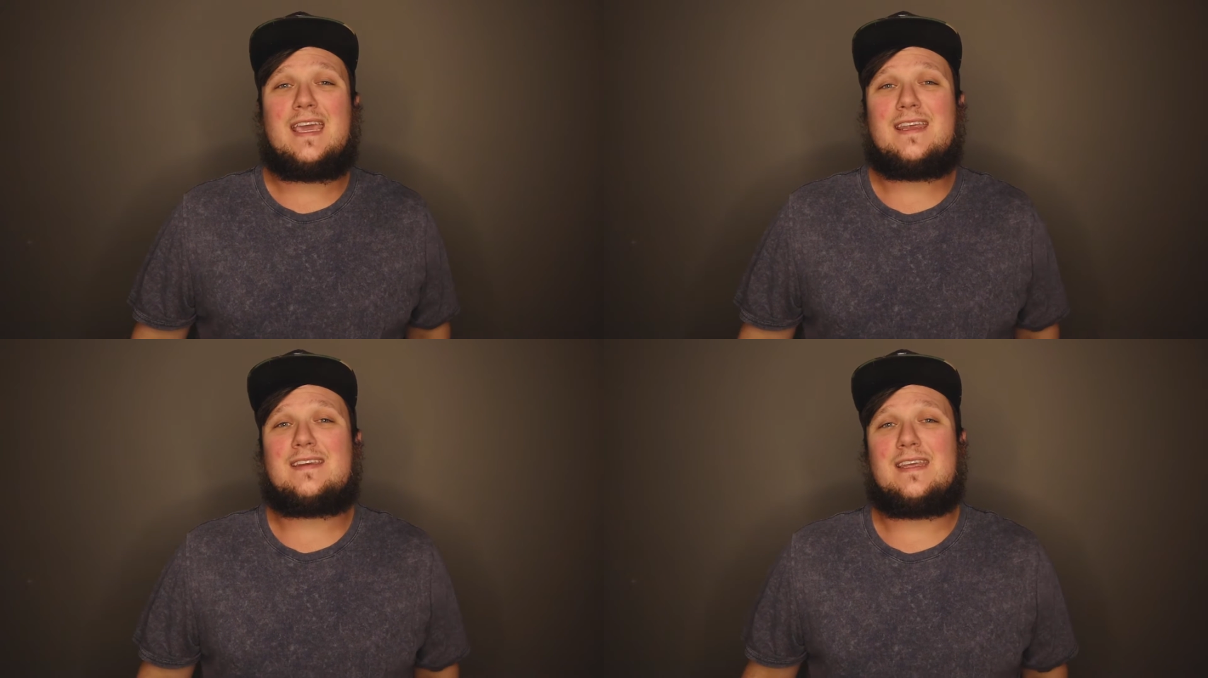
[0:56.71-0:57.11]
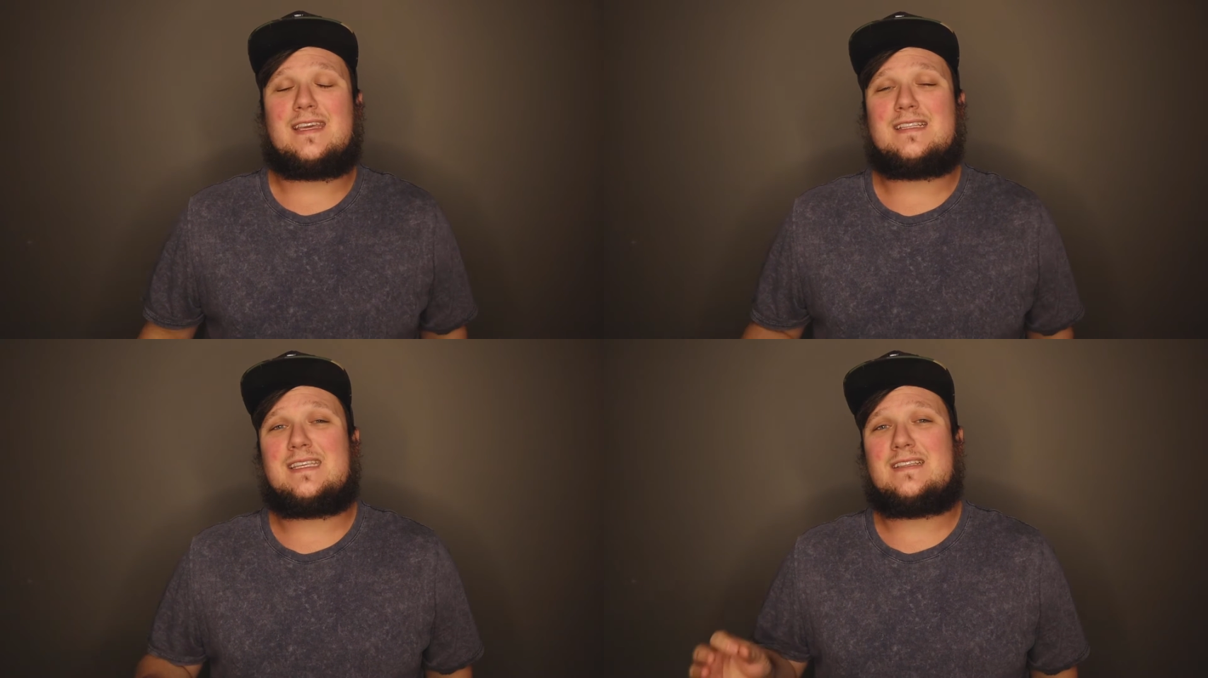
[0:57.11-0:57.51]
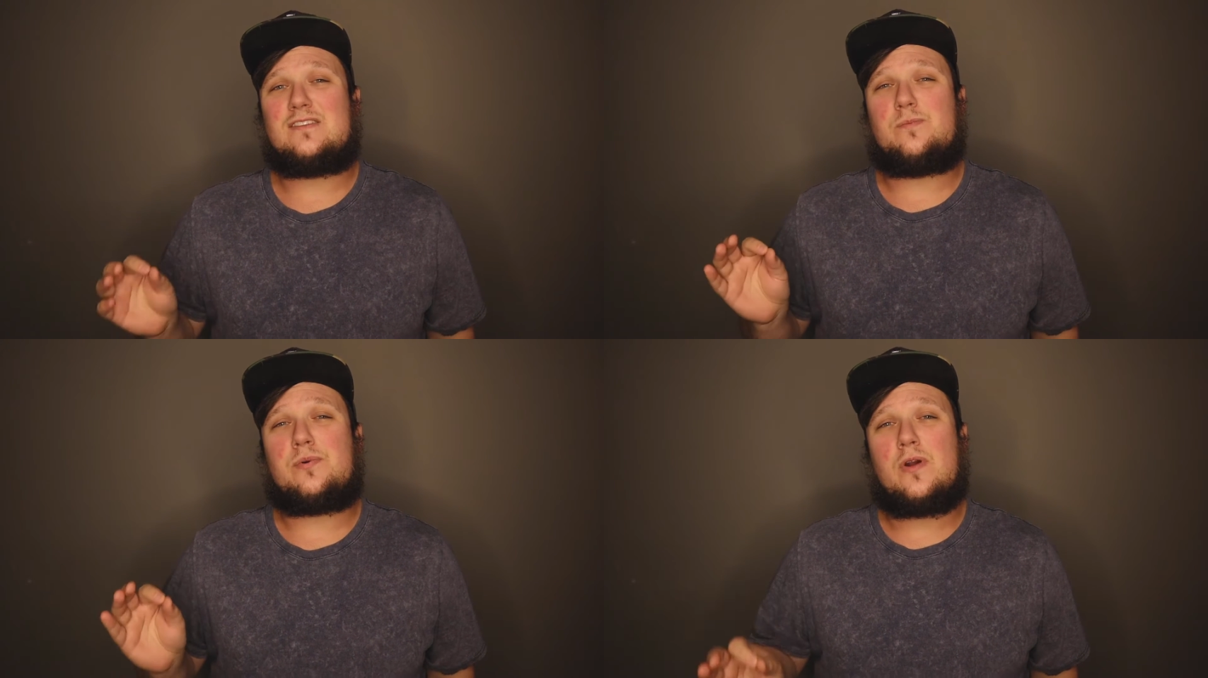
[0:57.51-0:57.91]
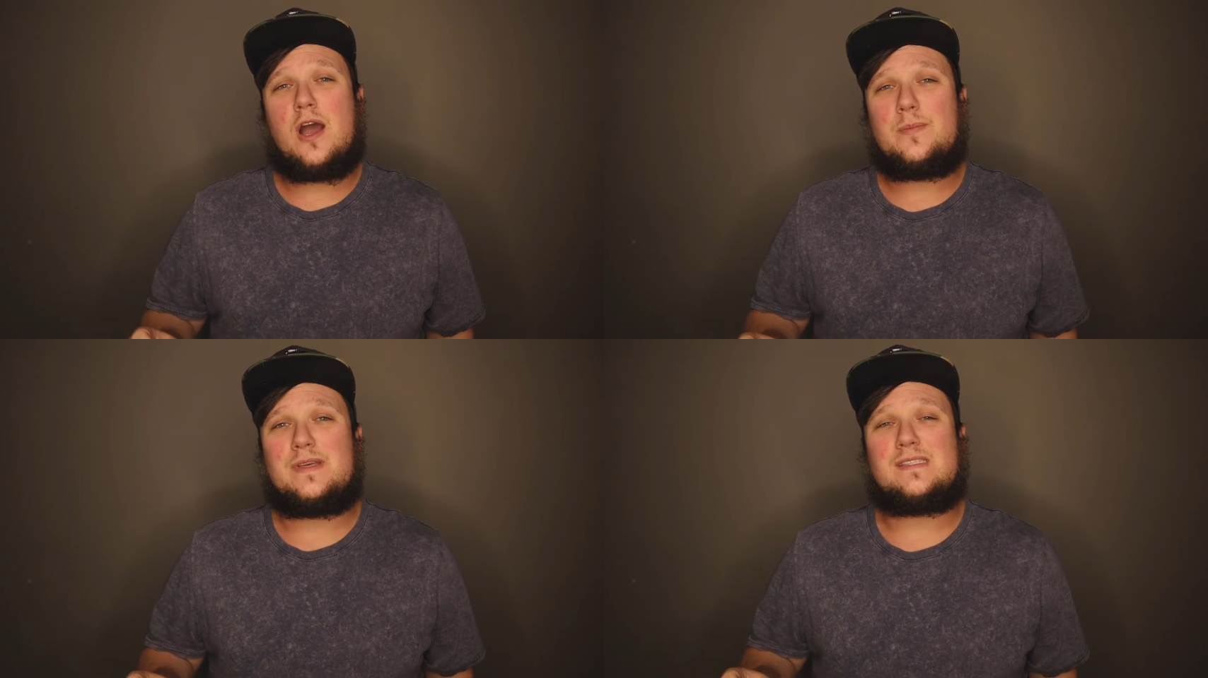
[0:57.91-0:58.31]
and it contains the
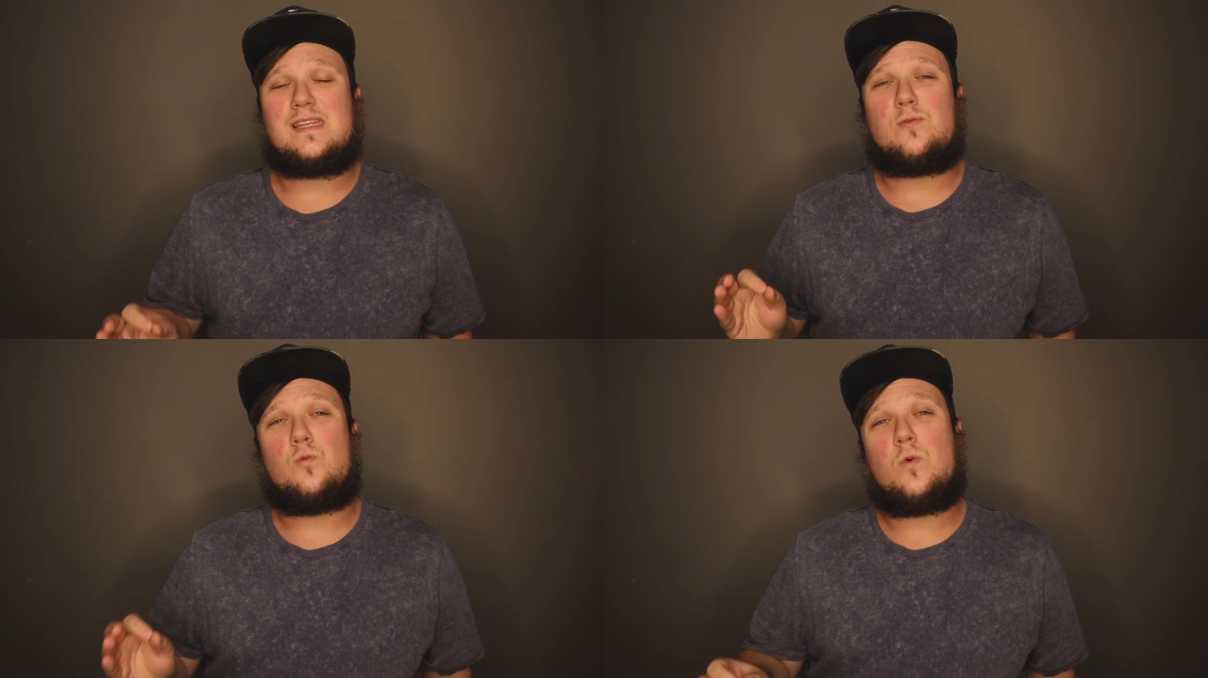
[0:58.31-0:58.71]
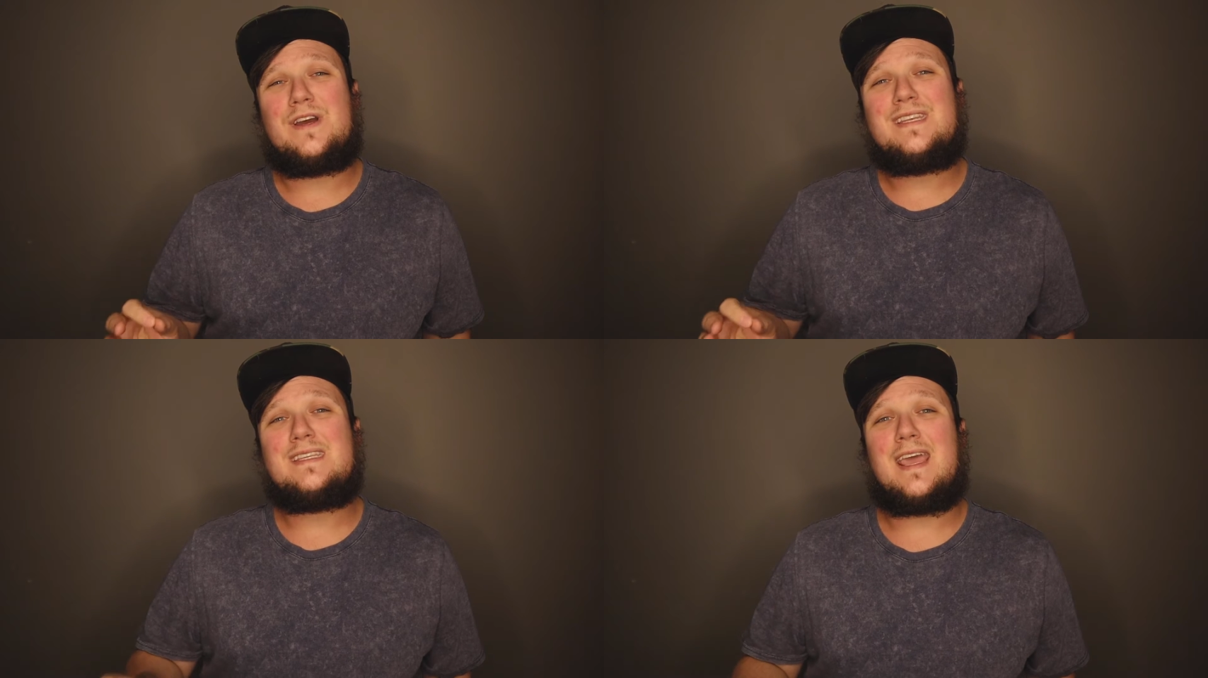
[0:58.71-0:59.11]
promise that one